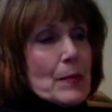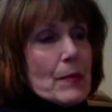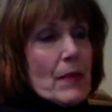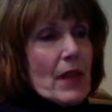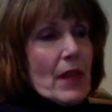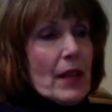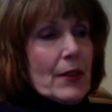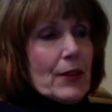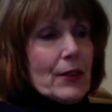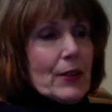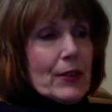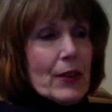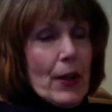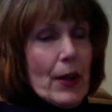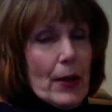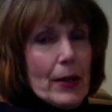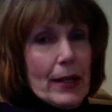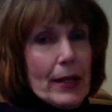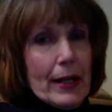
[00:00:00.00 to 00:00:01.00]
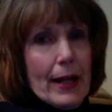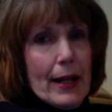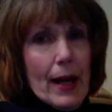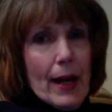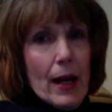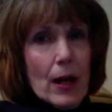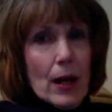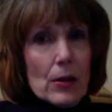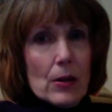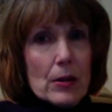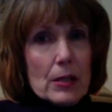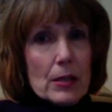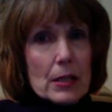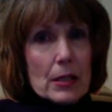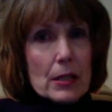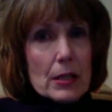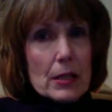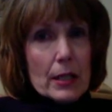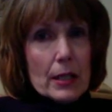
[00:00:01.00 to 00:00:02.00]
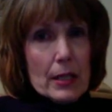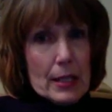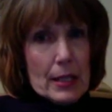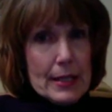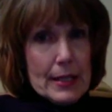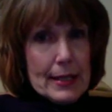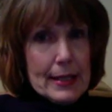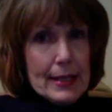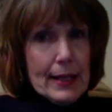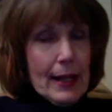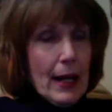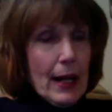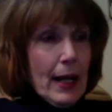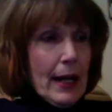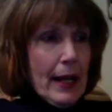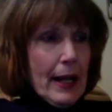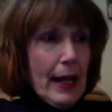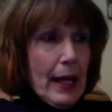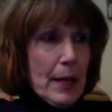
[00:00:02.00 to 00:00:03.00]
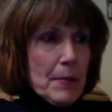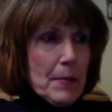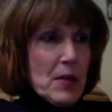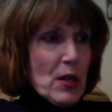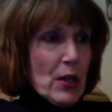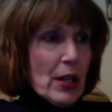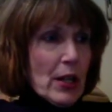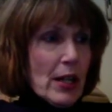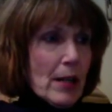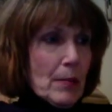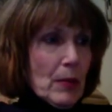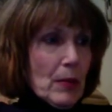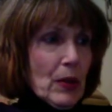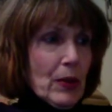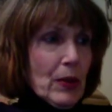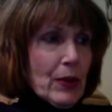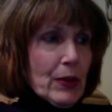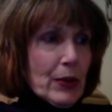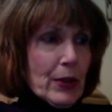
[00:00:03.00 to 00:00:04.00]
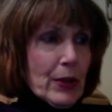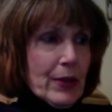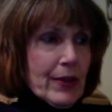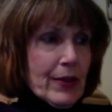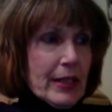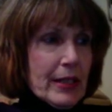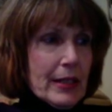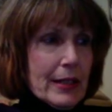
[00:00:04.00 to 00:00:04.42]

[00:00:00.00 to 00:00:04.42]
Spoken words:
It started out, and I said, I am your humble servant.